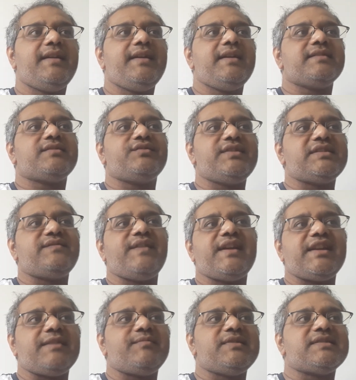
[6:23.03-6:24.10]
So these
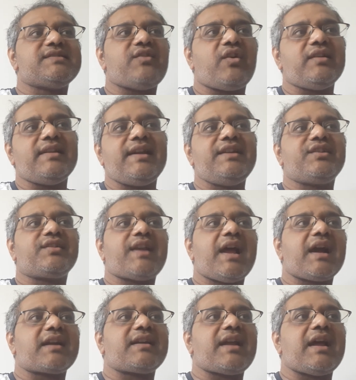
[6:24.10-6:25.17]
variables all
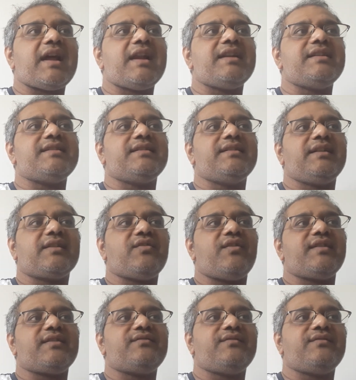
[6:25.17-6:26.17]
interact and according